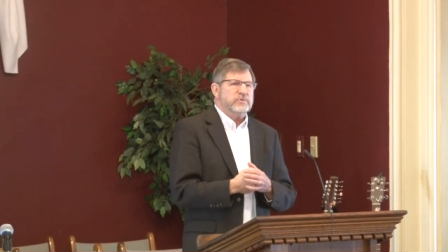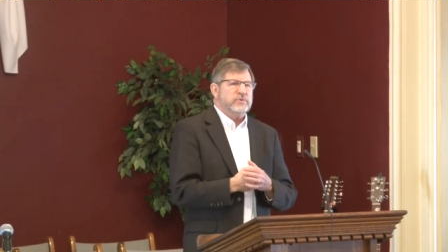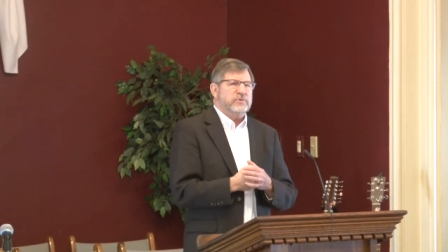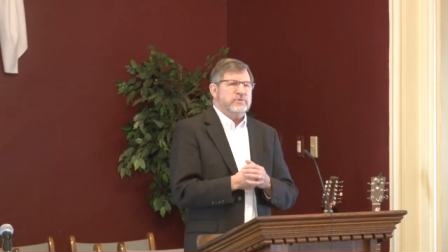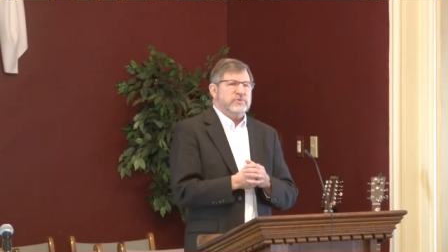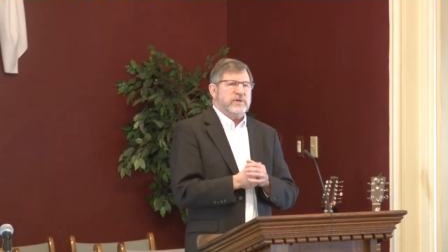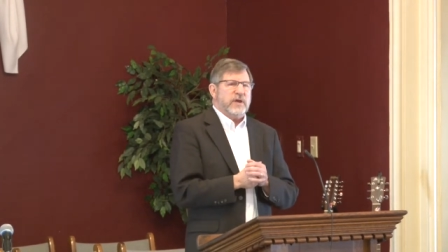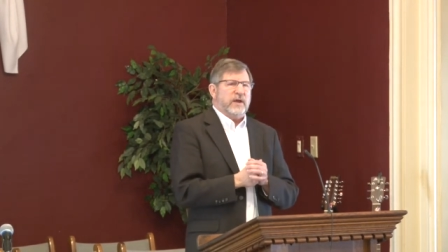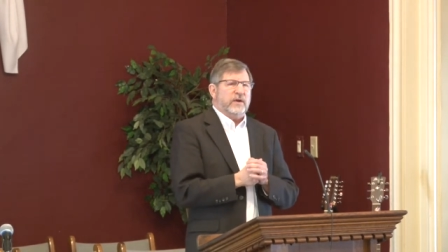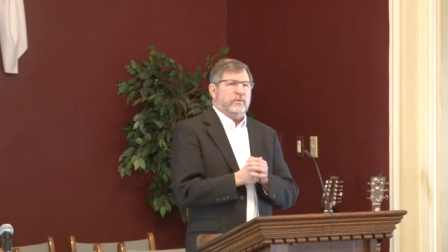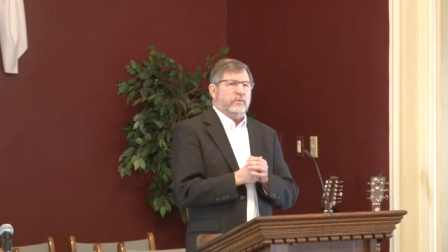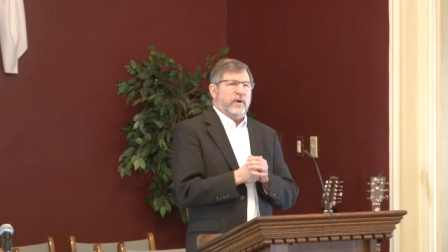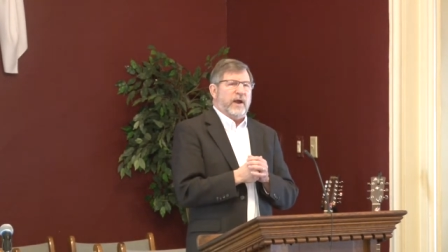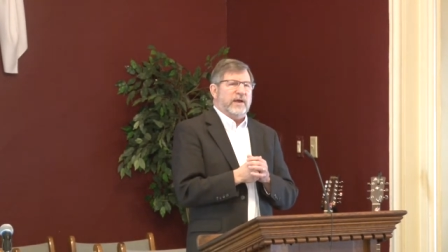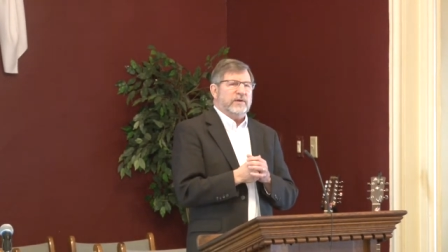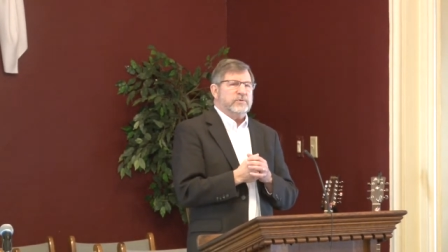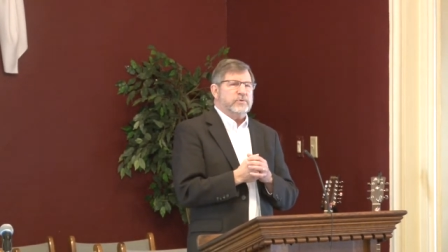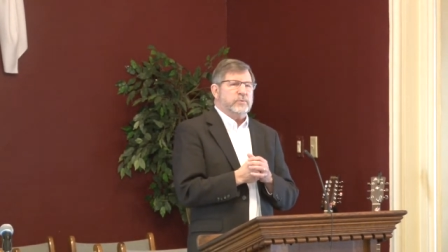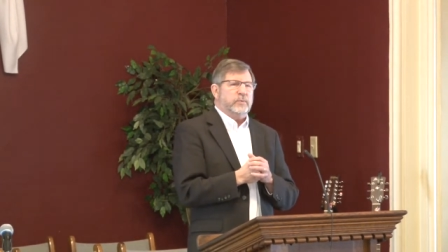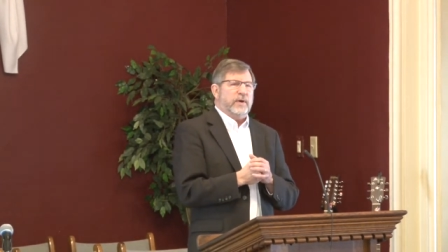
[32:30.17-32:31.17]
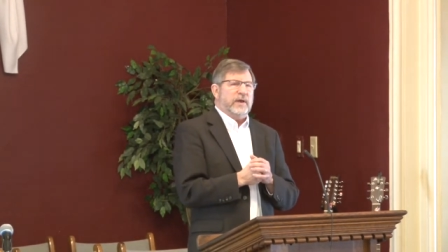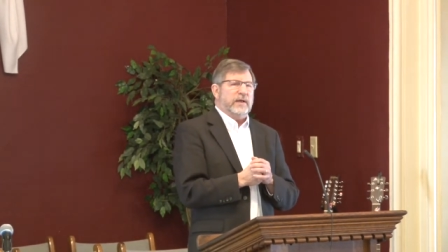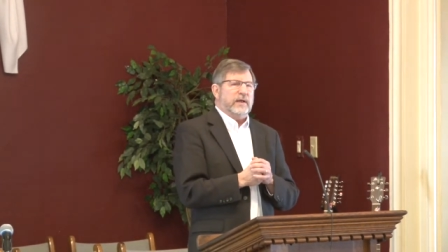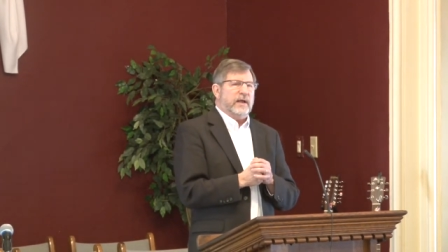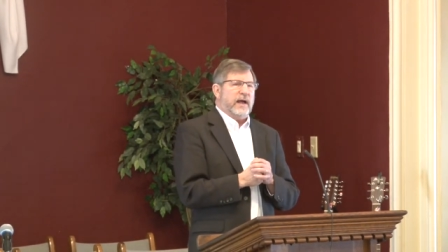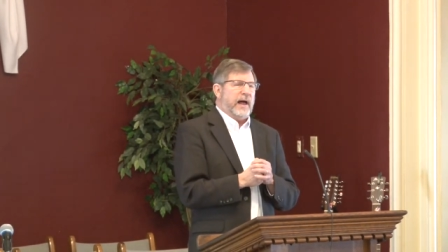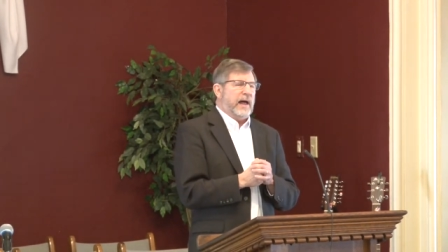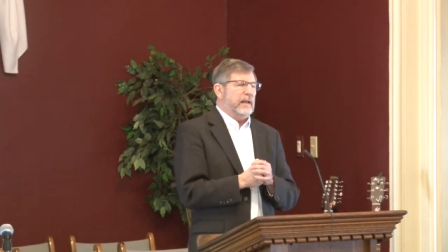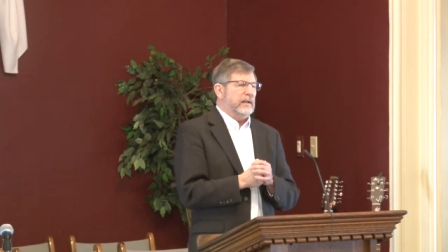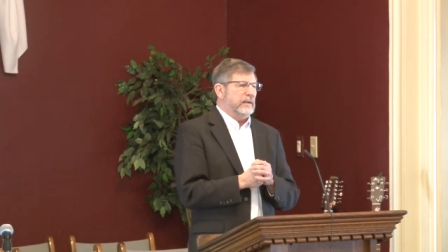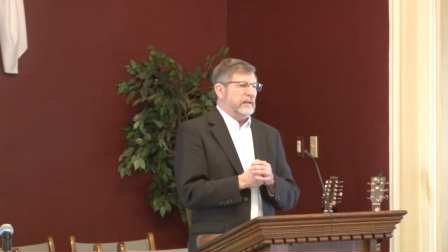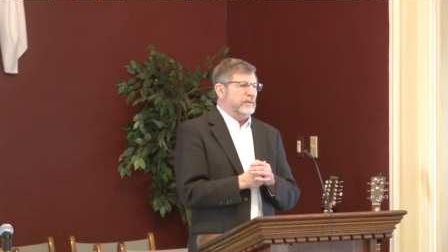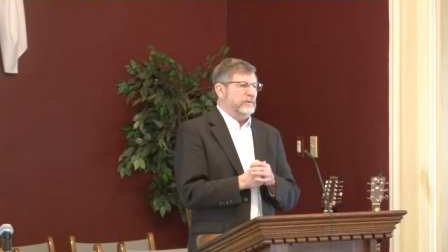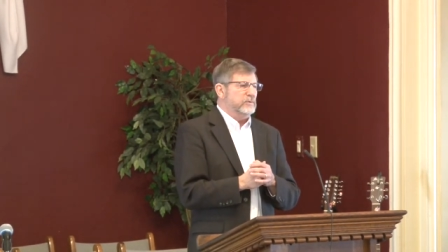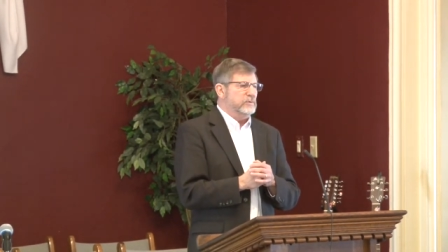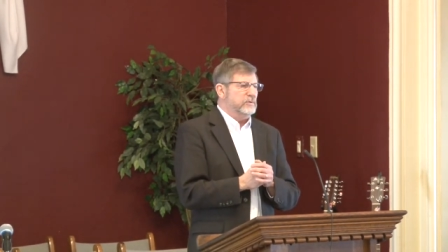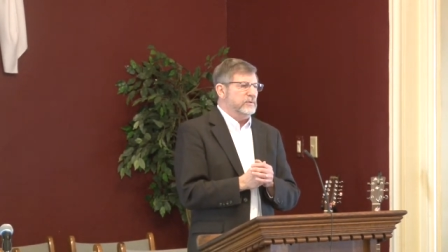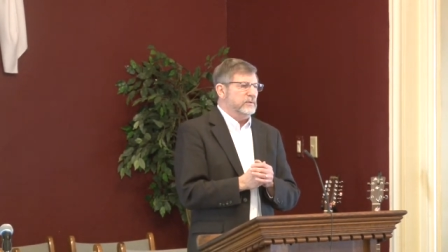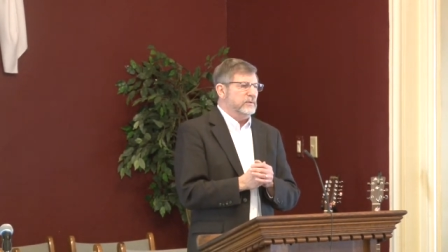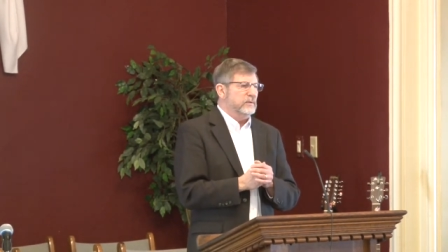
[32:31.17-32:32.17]
soon as I graduate
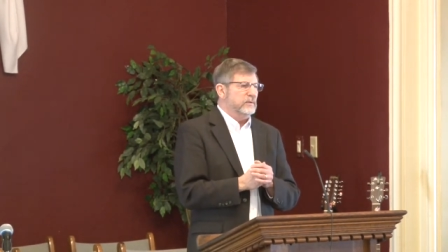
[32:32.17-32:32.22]
college.